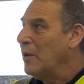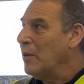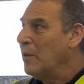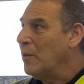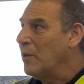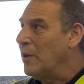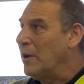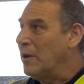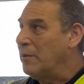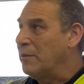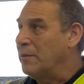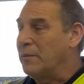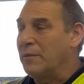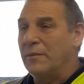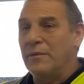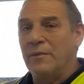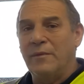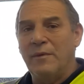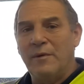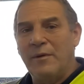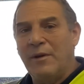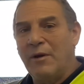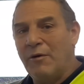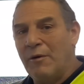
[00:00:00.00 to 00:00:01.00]
Well,
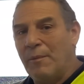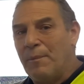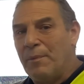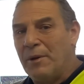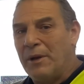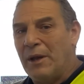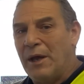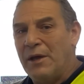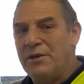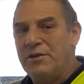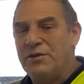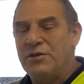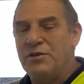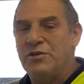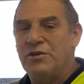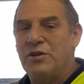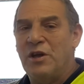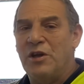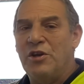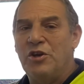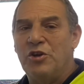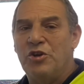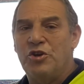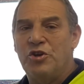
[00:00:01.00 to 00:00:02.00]
there are places
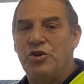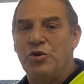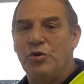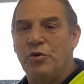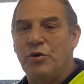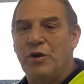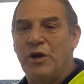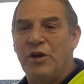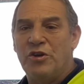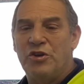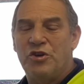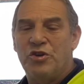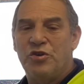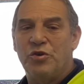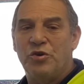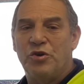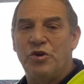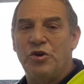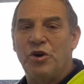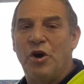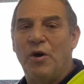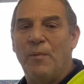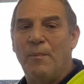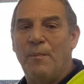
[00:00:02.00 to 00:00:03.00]
that you should and
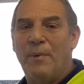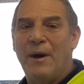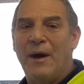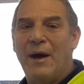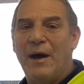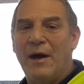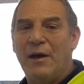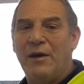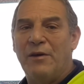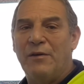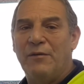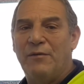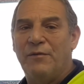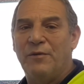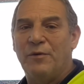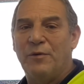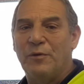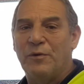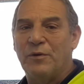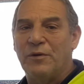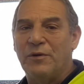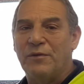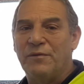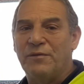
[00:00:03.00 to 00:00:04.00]
should not park your
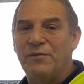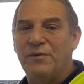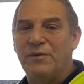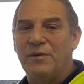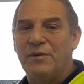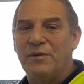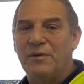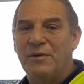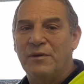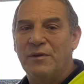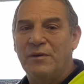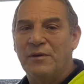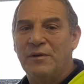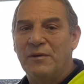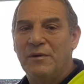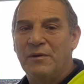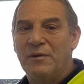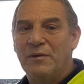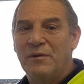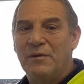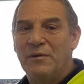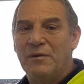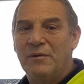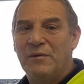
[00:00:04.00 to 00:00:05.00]
forklift.
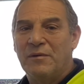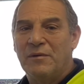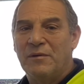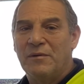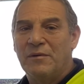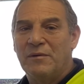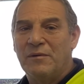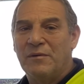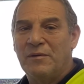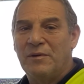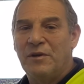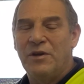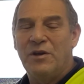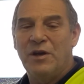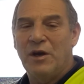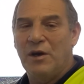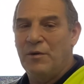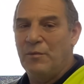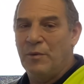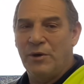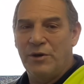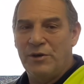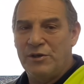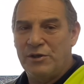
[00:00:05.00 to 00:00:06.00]
You
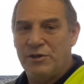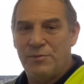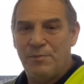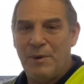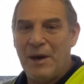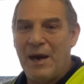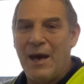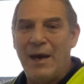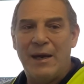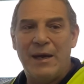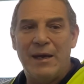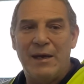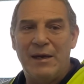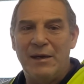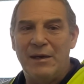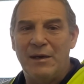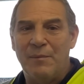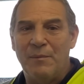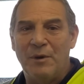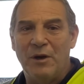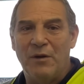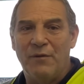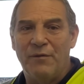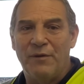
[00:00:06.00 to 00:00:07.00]
don't want to just park it in the
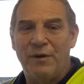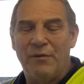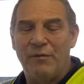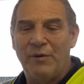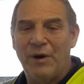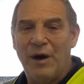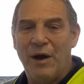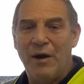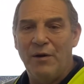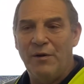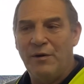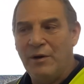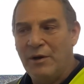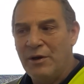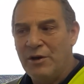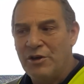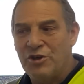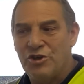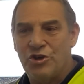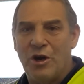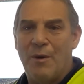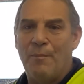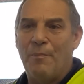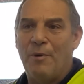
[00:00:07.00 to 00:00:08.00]
middle of the road,
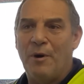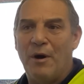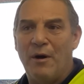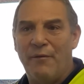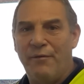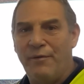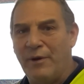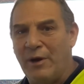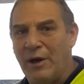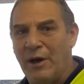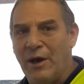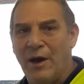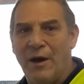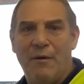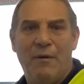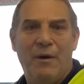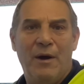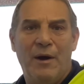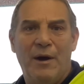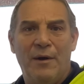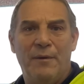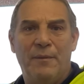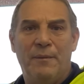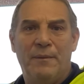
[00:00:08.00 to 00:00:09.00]
jump off and go
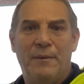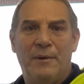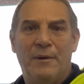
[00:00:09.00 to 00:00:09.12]
home.